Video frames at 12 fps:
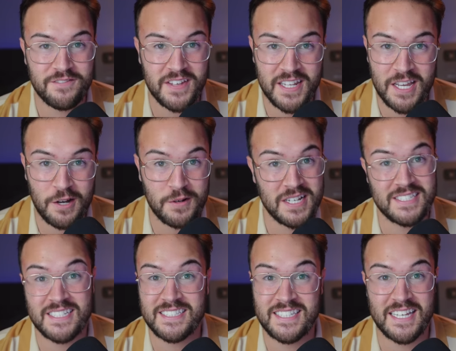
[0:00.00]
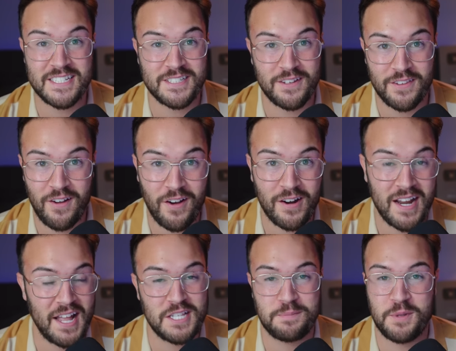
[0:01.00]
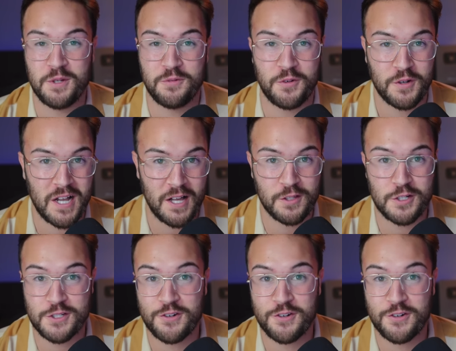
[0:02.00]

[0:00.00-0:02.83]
video, it's a DSLR, it has beautiful colors,